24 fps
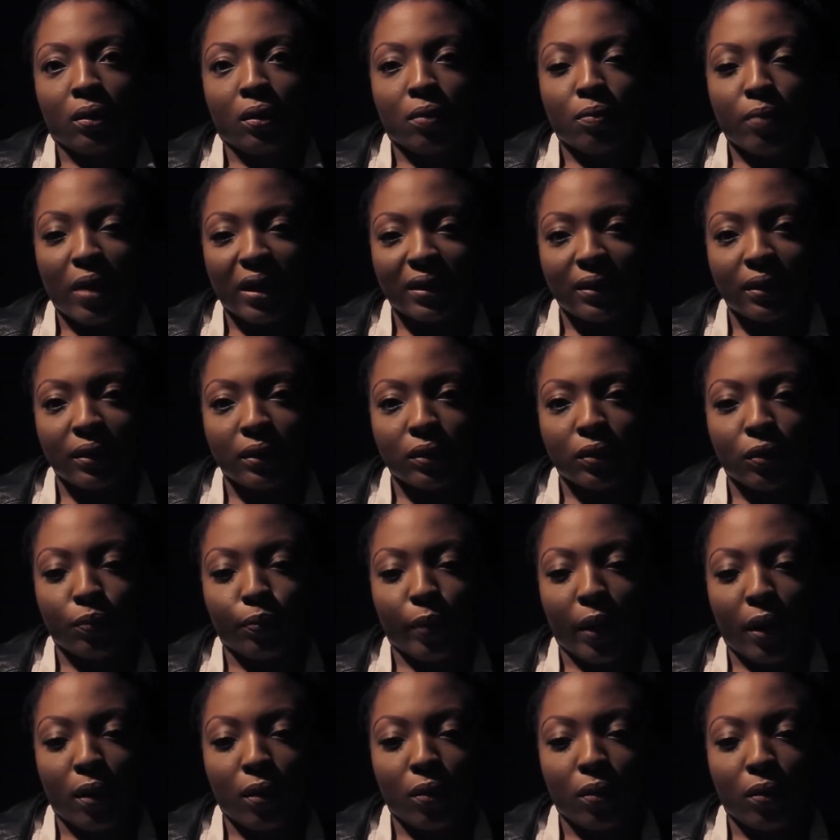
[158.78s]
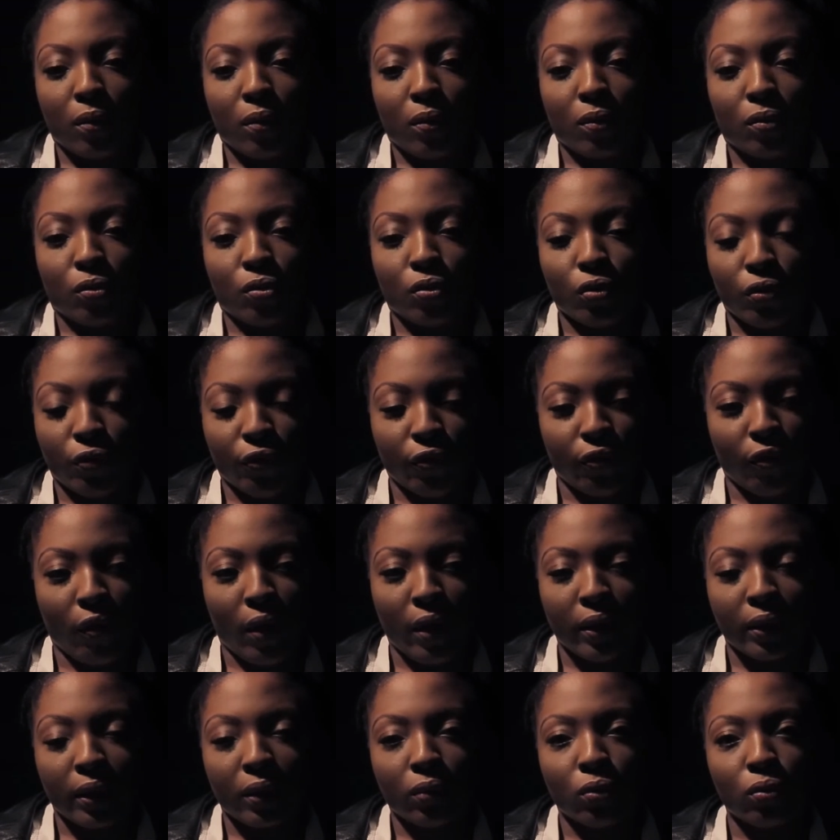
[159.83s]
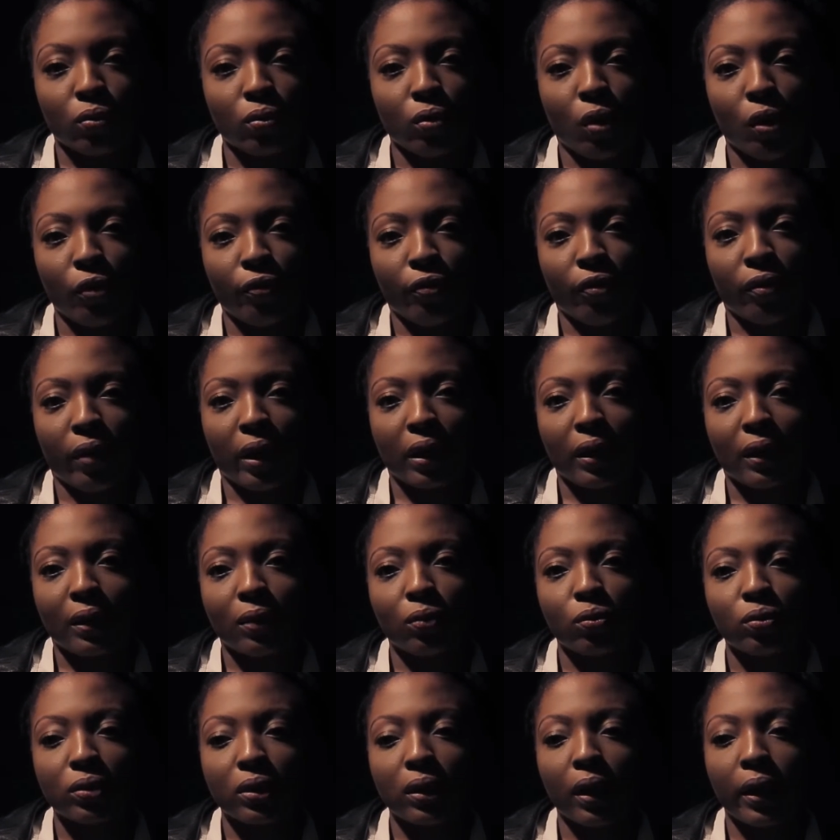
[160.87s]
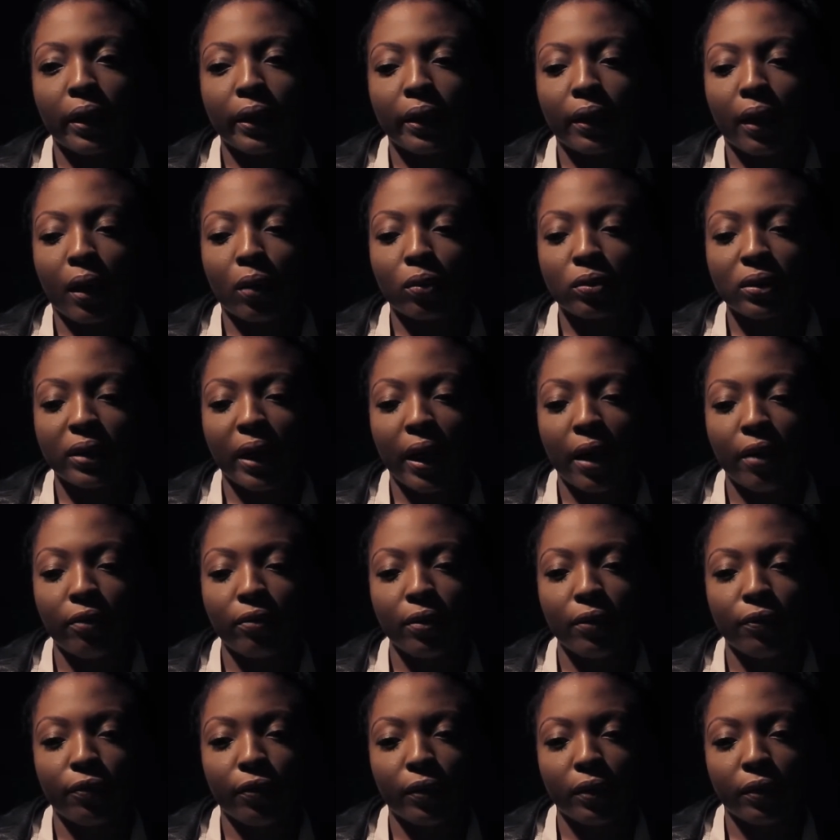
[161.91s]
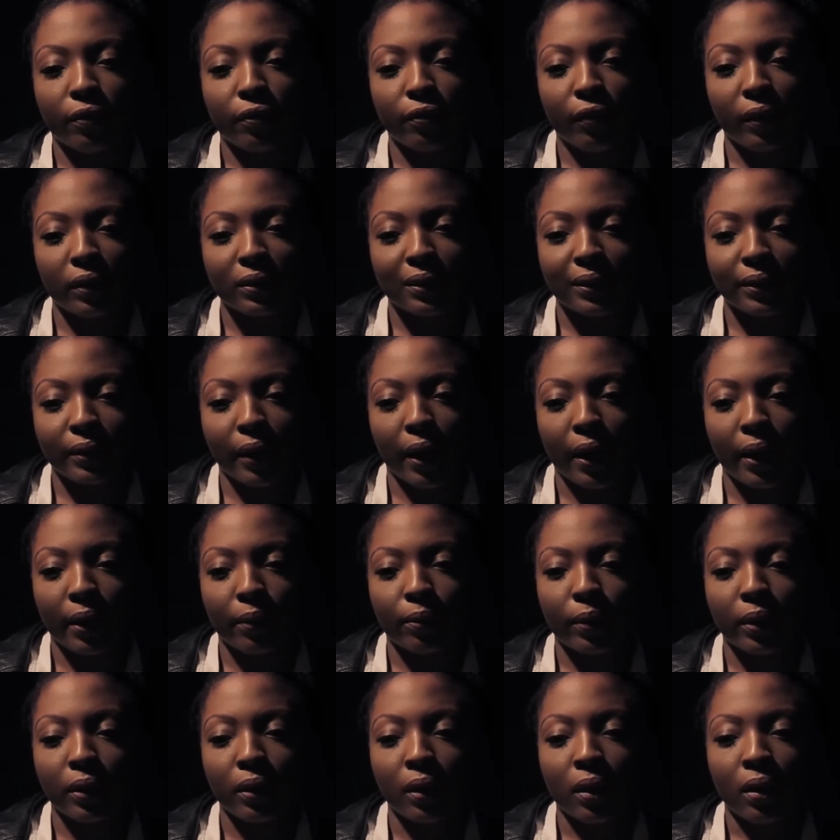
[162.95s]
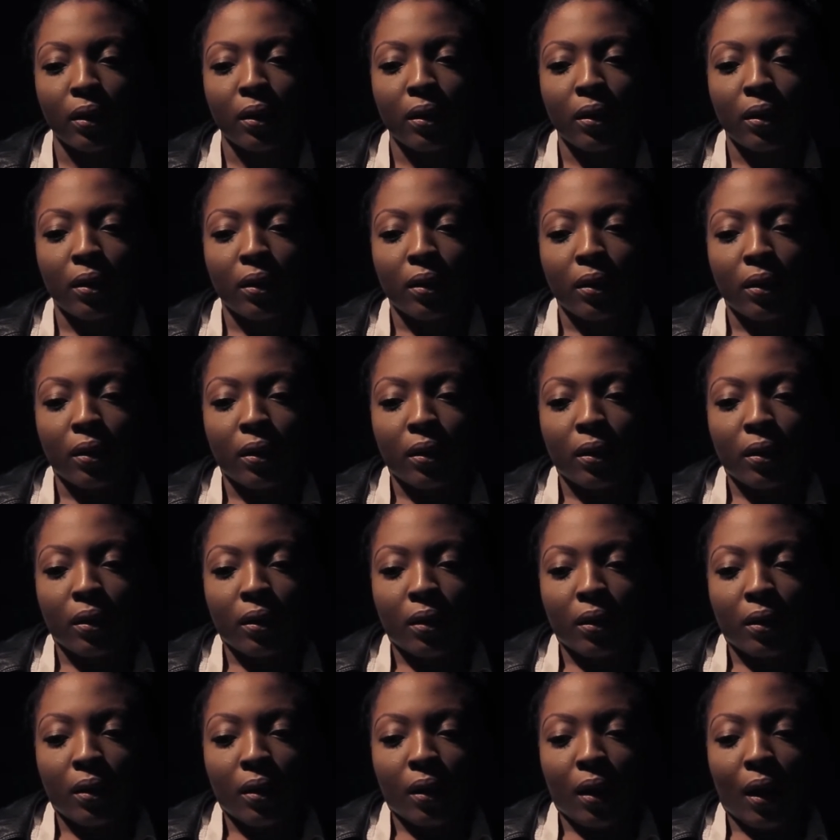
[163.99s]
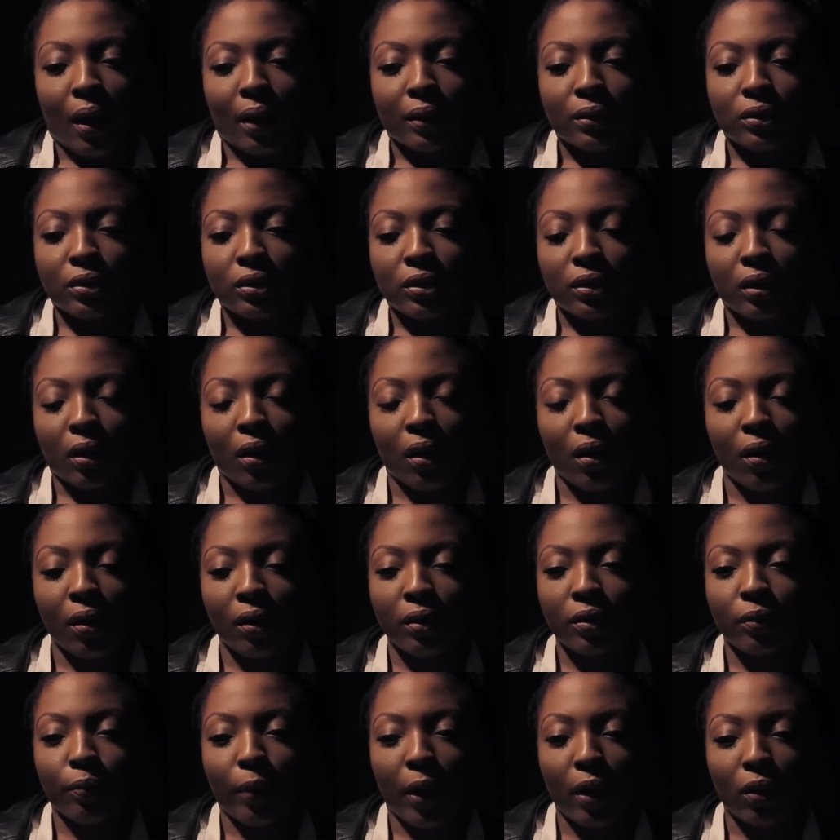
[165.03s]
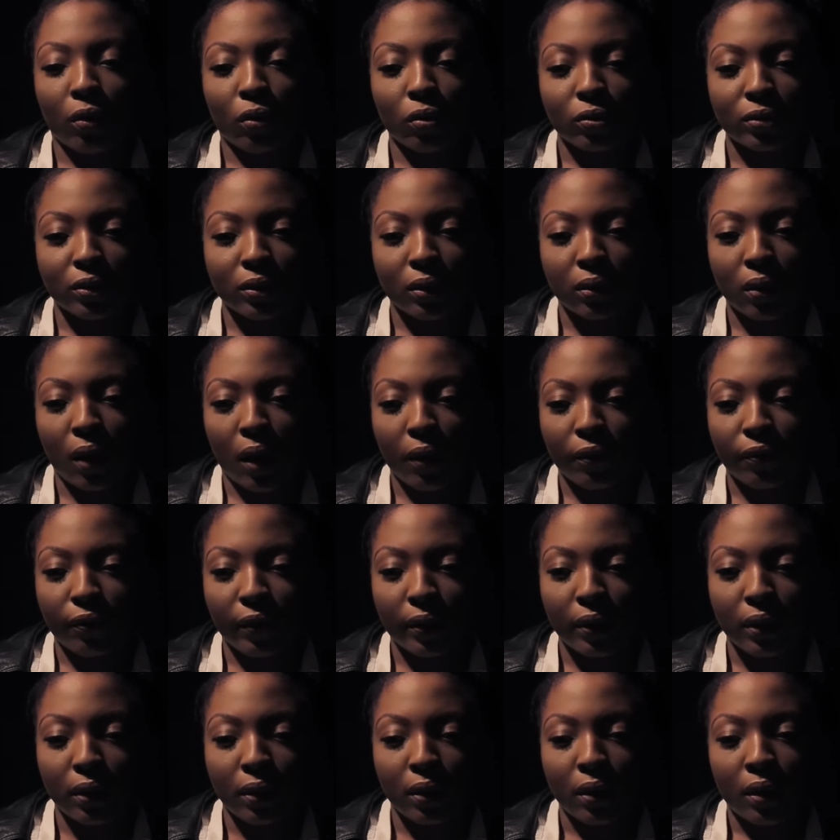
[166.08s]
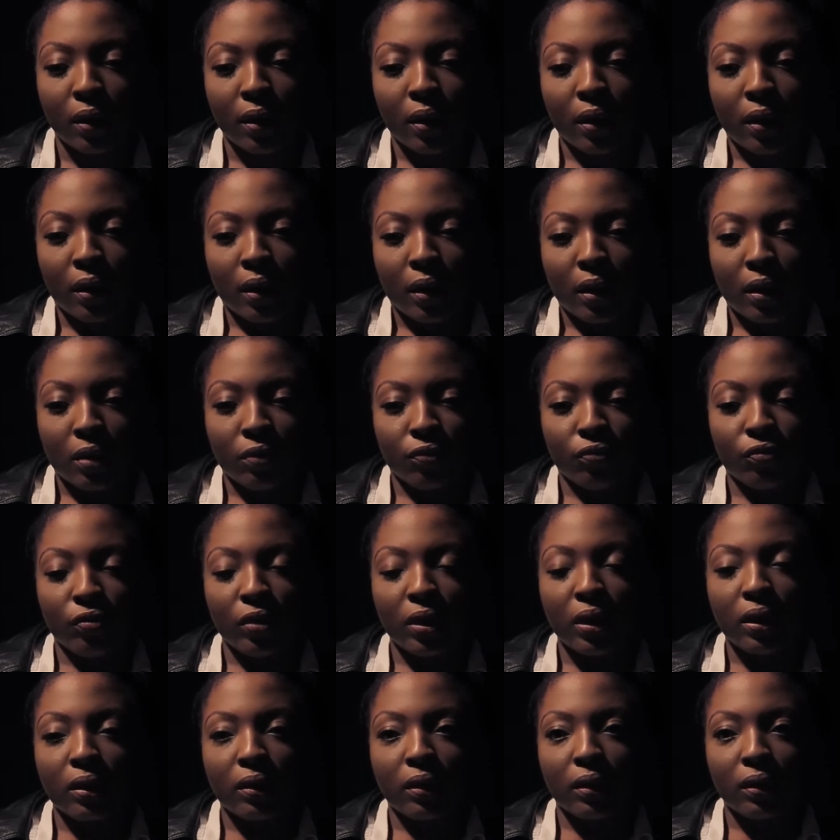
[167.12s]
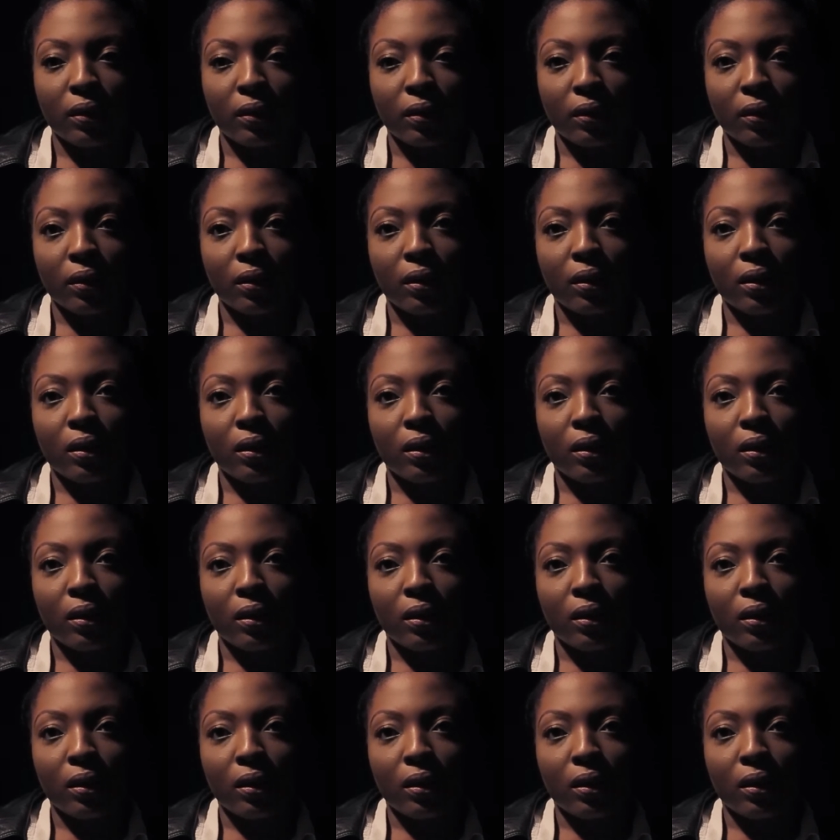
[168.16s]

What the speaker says: the message about Good Friday all over again, and it was like I was hearing it for the first time, and I just heard about God's love, and it really did